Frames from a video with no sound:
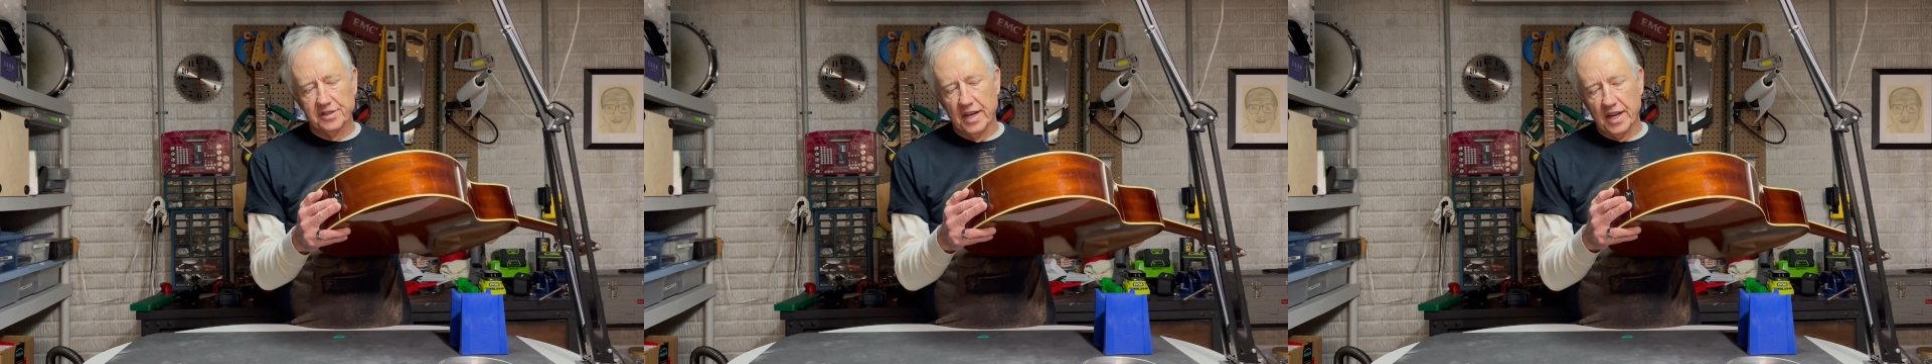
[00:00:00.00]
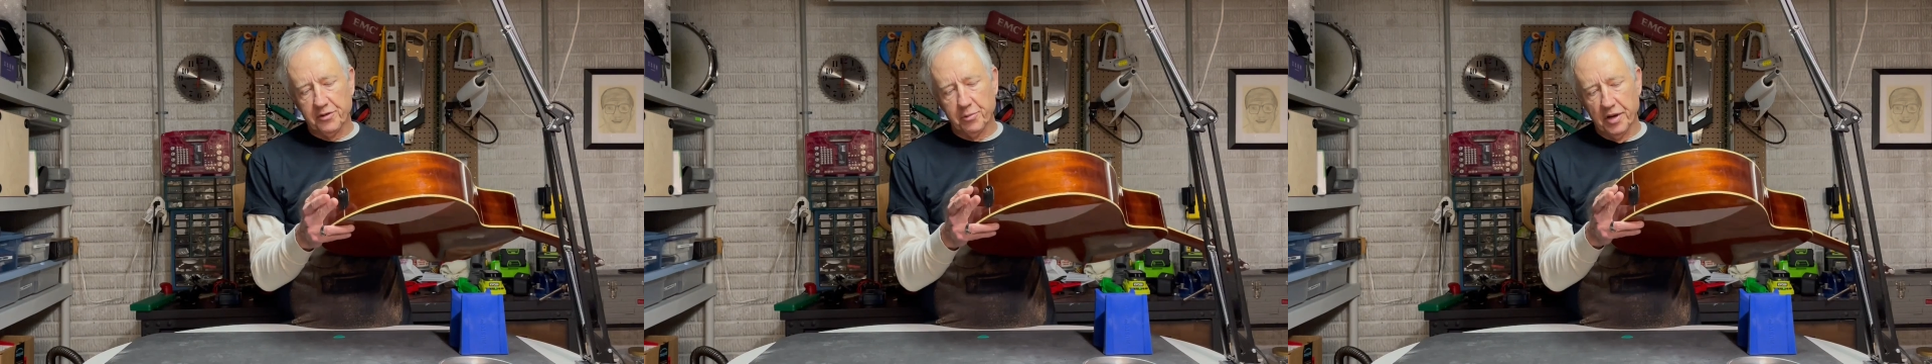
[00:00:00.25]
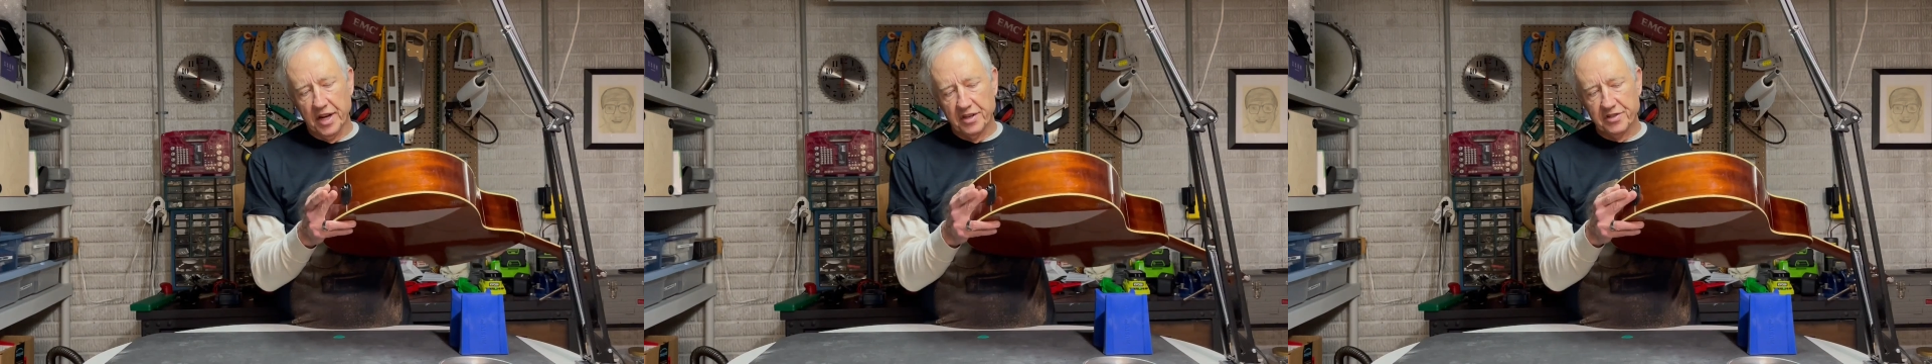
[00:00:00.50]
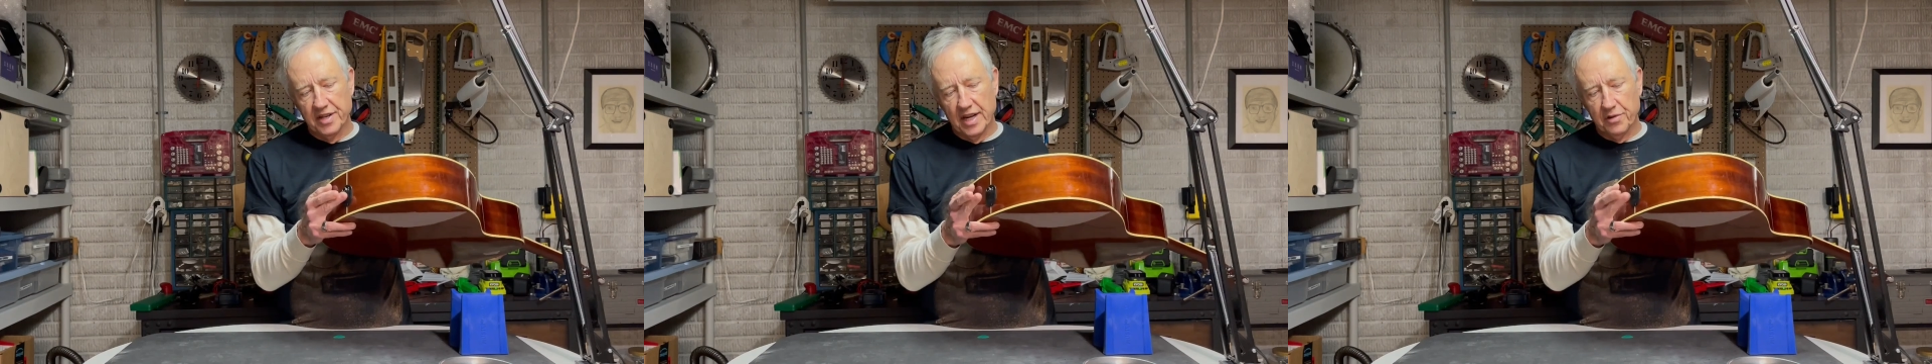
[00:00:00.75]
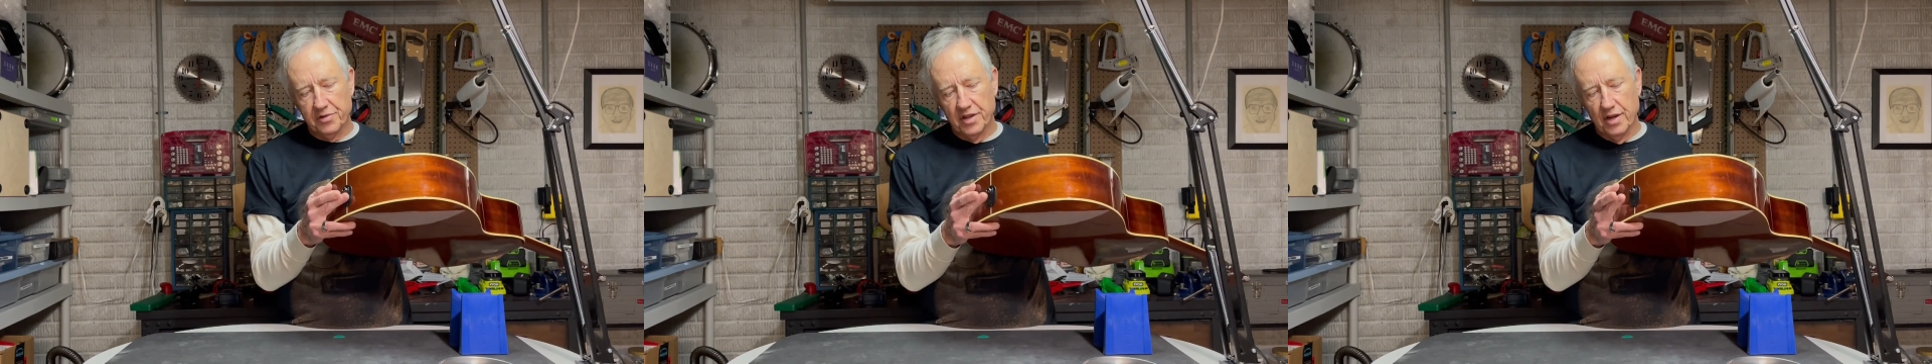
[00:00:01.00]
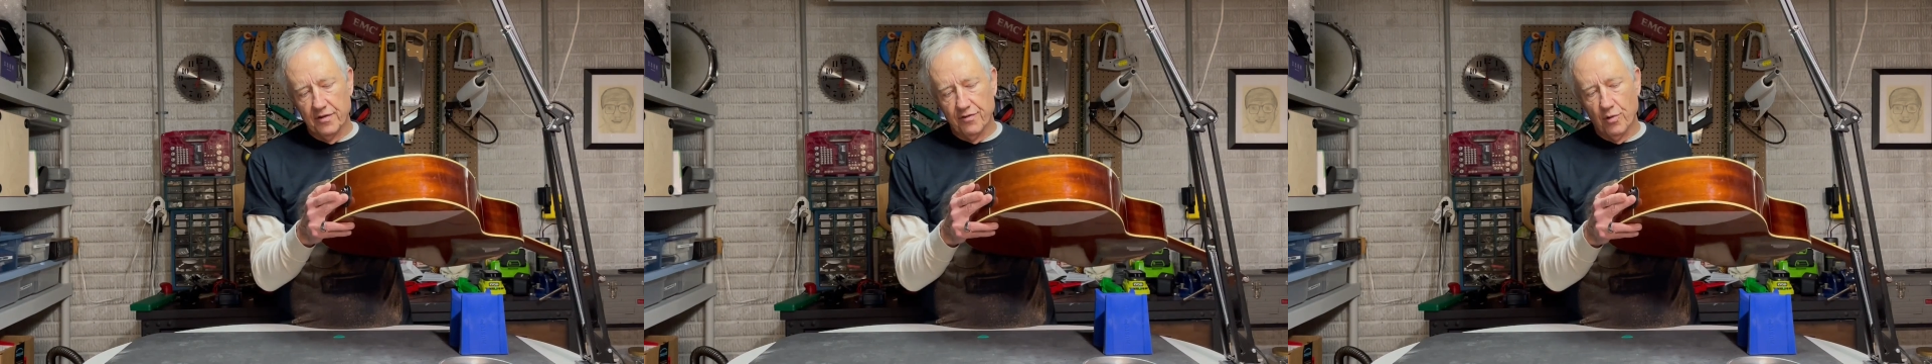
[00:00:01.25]
an explanation out
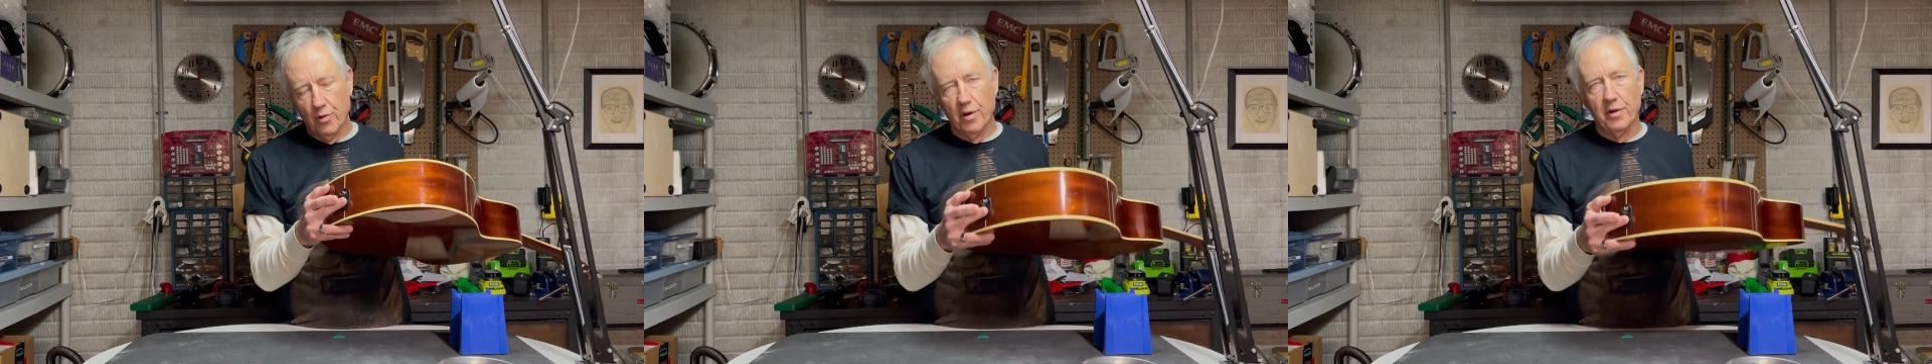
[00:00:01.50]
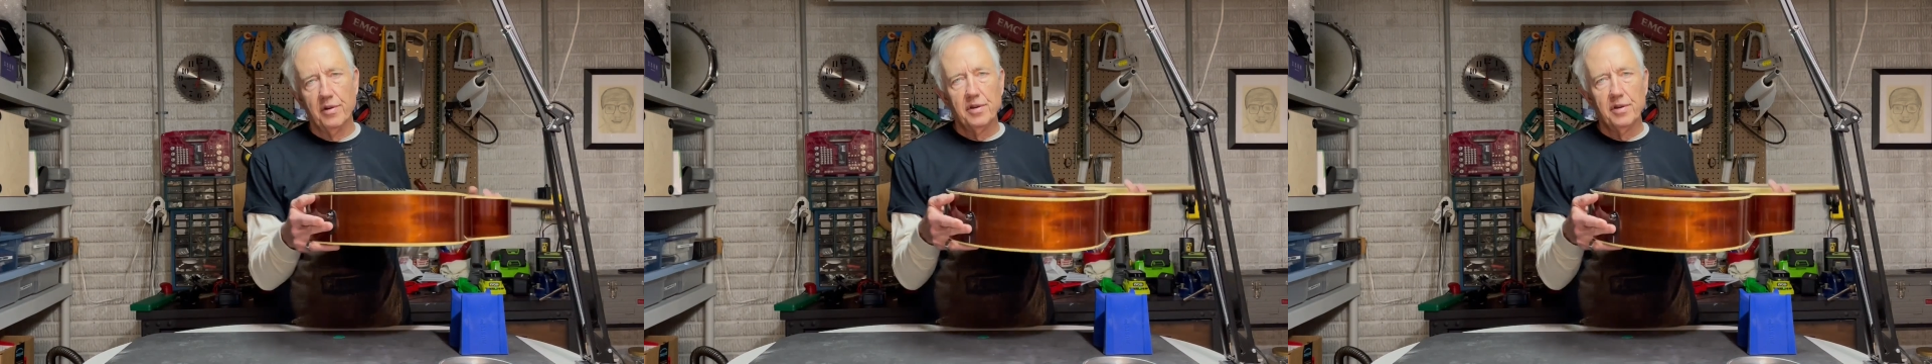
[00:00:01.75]
there for,